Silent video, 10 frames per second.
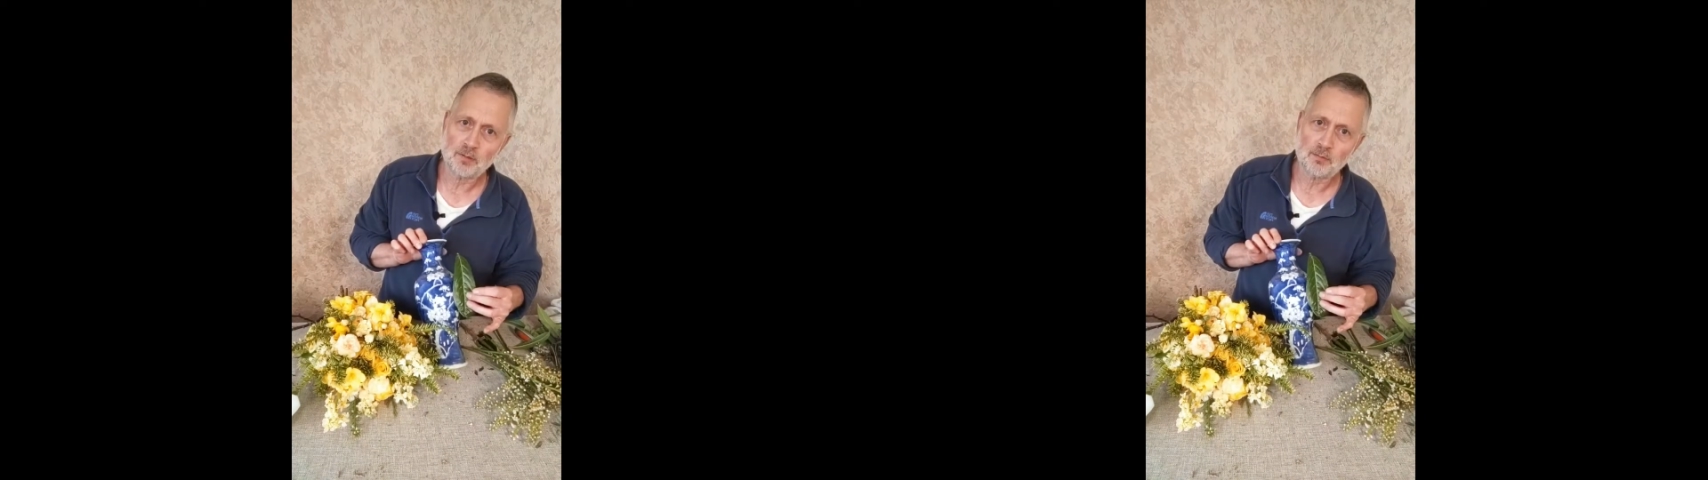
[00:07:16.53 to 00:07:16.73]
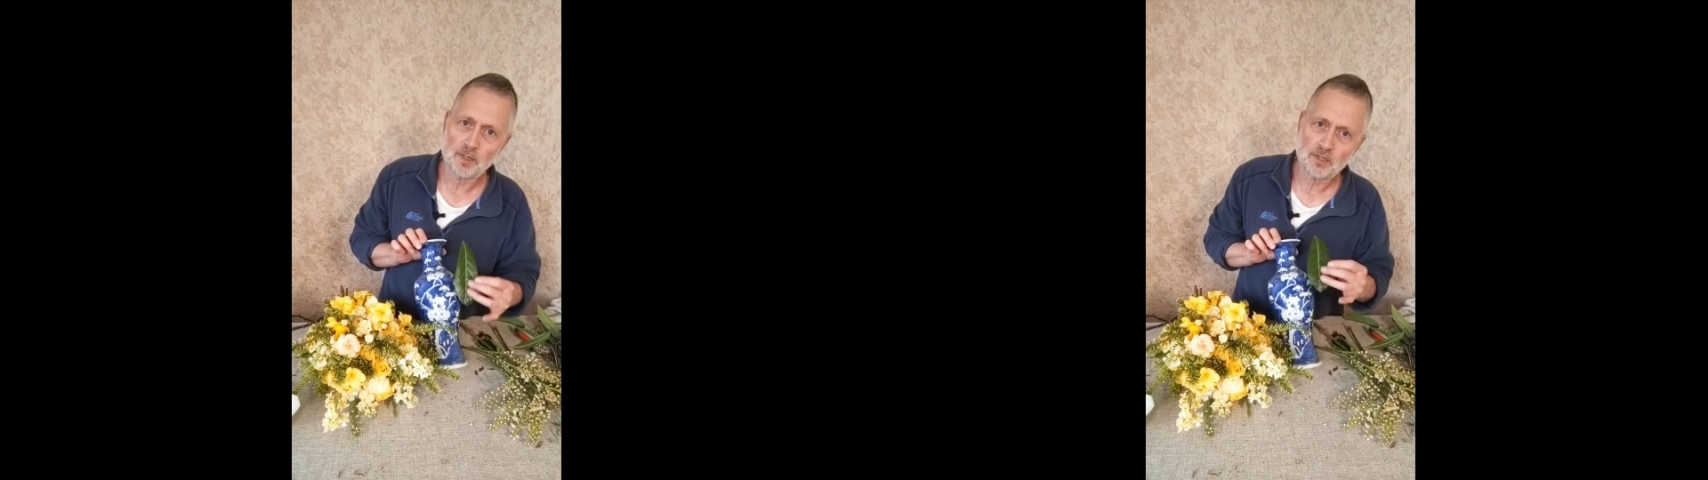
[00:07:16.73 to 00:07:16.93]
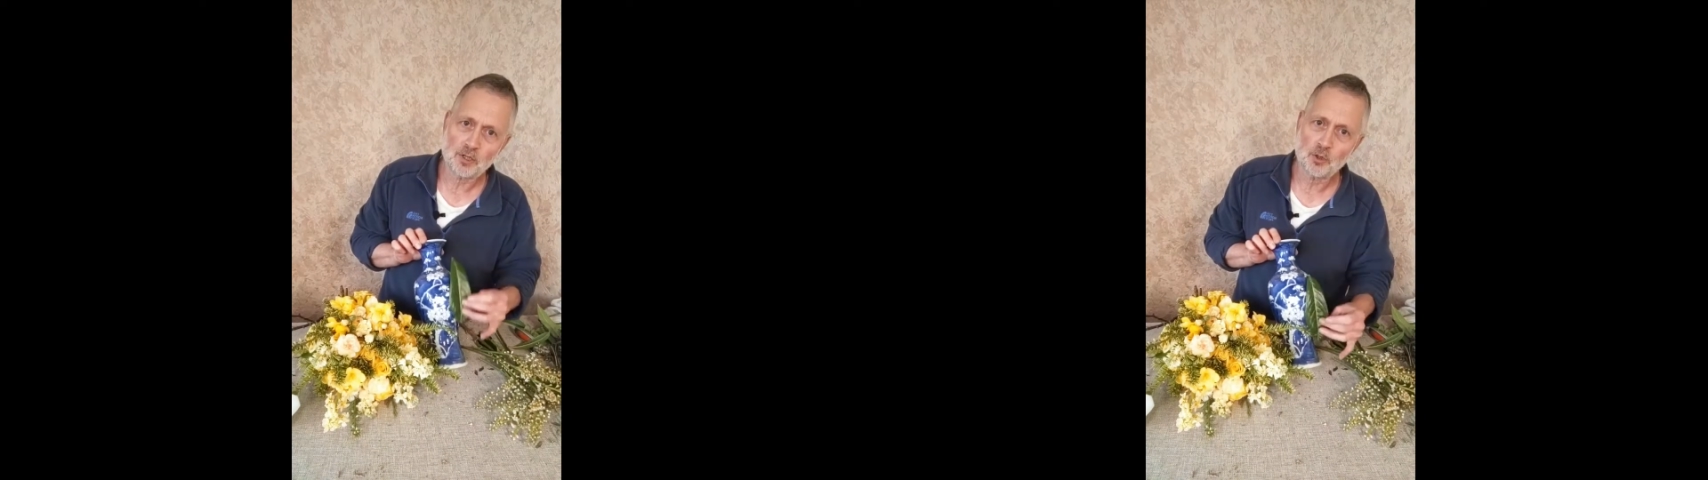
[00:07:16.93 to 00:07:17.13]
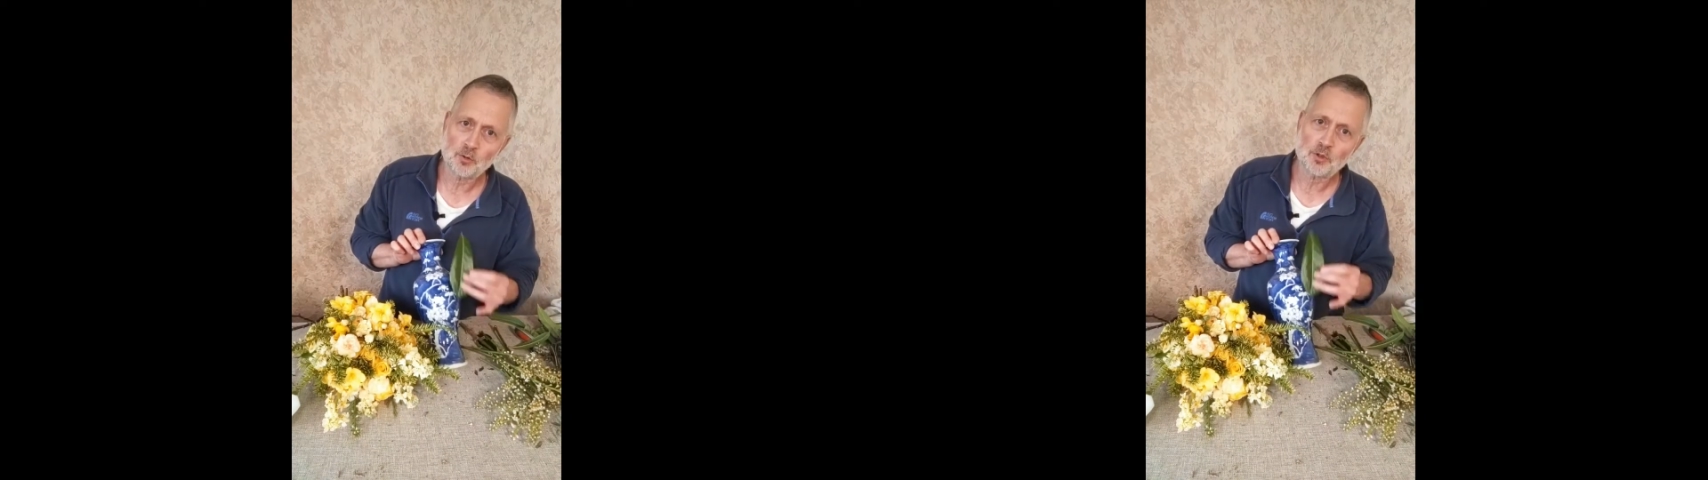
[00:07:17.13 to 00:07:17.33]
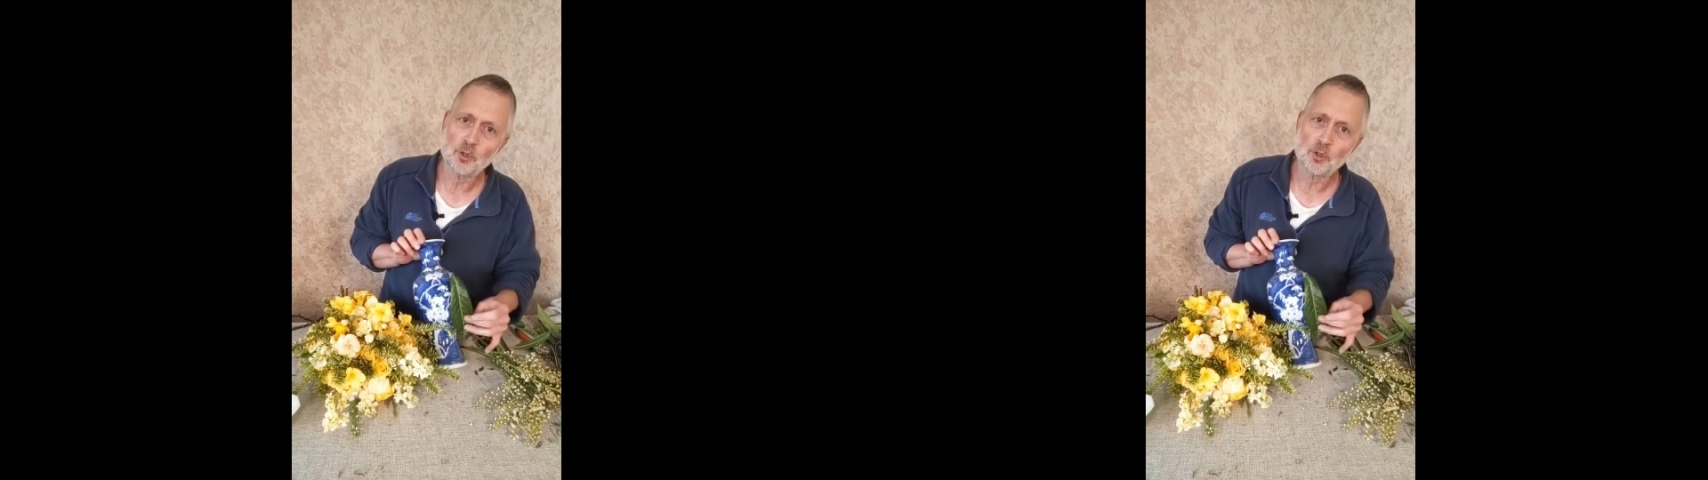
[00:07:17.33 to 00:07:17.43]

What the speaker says: too